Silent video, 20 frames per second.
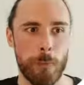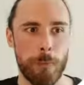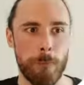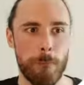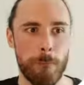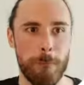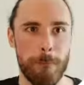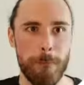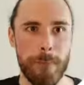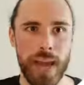
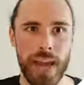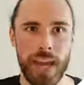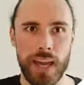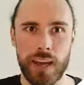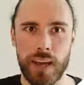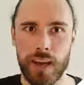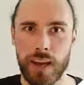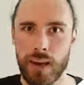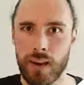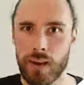
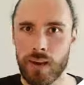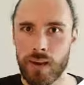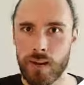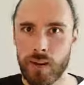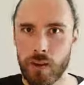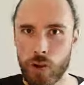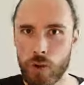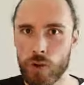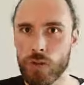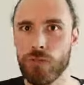make
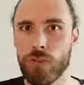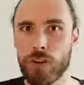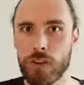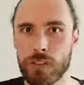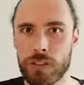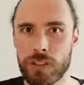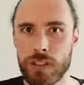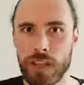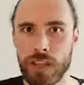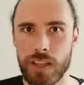current
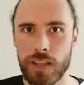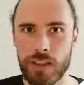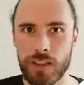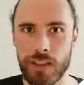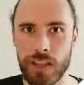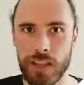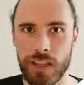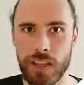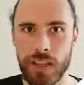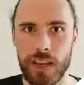
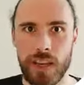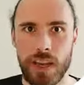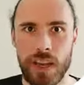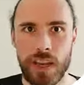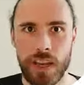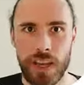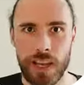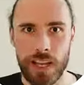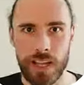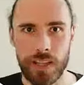functionality
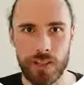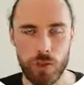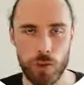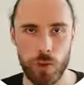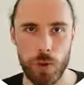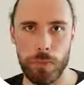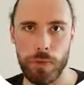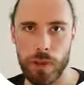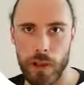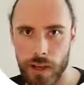into
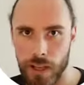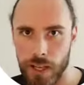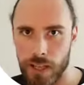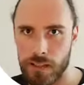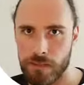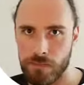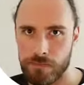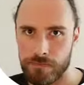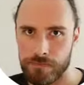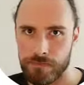a plugin